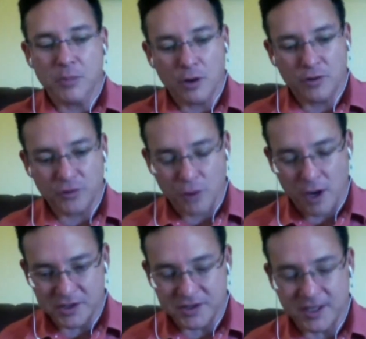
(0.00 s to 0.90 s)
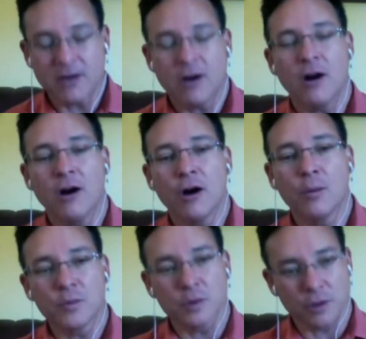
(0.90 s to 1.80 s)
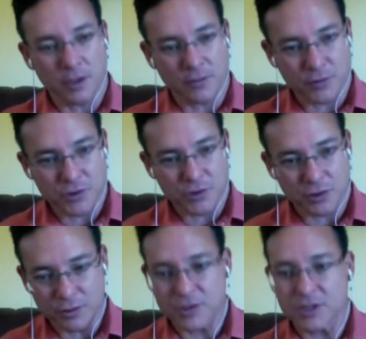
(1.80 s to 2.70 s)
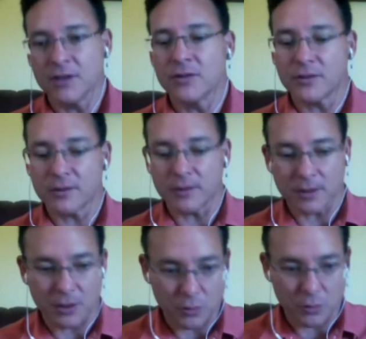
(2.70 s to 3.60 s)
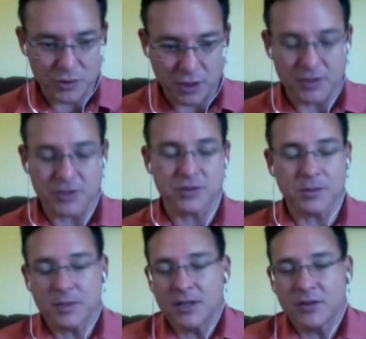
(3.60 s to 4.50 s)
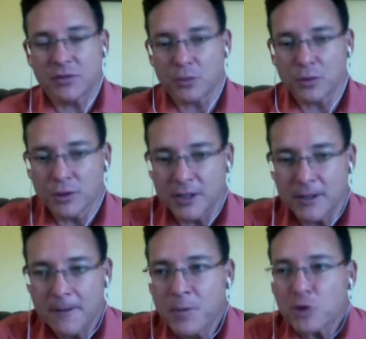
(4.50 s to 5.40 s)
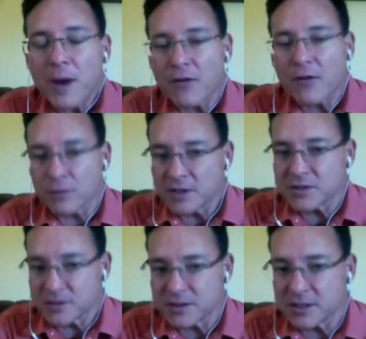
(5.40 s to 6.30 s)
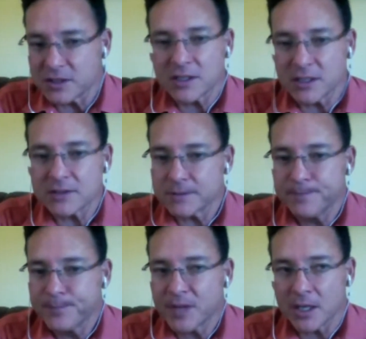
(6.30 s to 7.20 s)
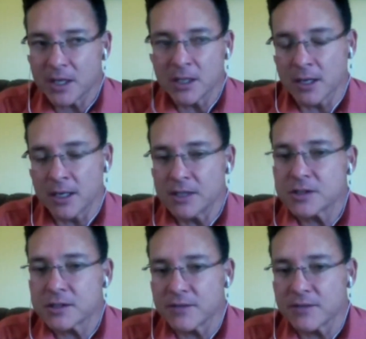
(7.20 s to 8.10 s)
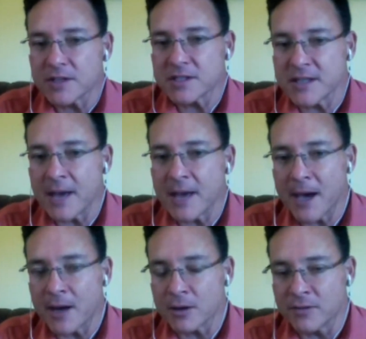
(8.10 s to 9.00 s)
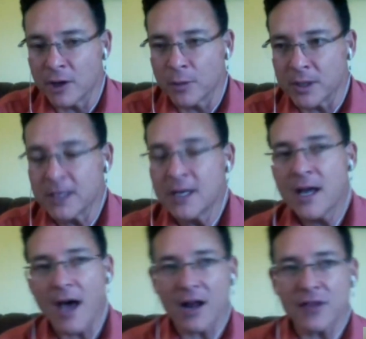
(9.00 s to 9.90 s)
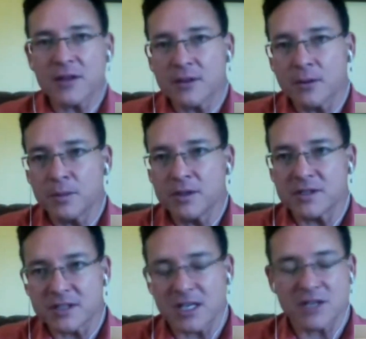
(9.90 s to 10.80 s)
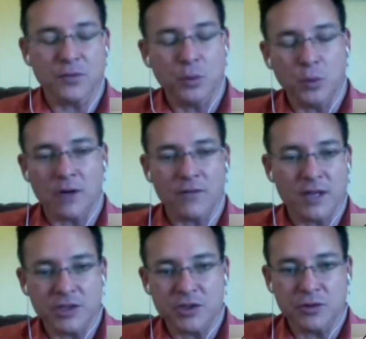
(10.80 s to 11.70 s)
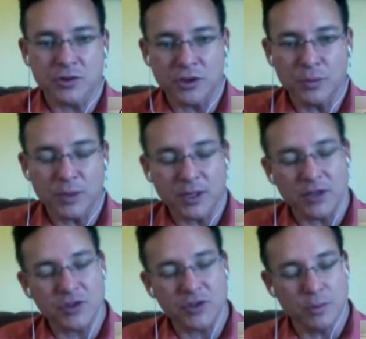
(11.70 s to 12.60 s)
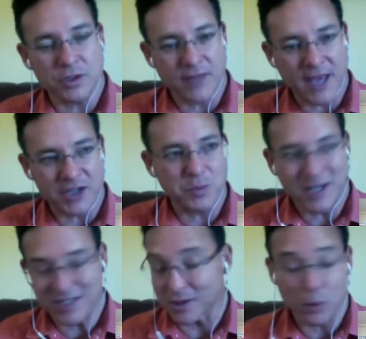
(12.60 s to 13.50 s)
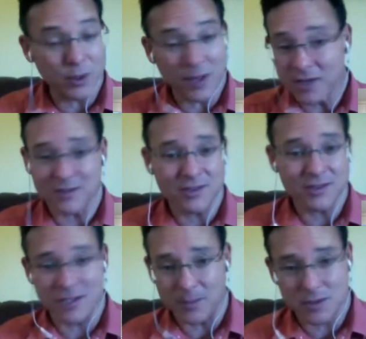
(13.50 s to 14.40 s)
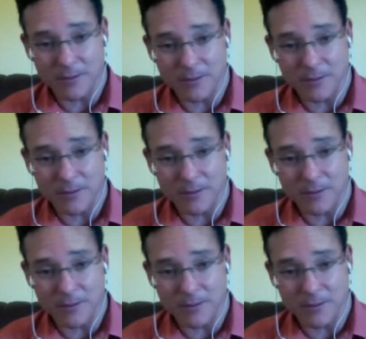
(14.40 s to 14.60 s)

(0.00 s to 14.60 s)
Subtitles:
just trying to stay calm, looking for solutions, looking to resolve issues, I mean, it's really, those are powerful lessons to teach kids at a young age, if they see that pattern developing. And I think they'll be successful in whatever they choose to do, because so much of that is based on relationships.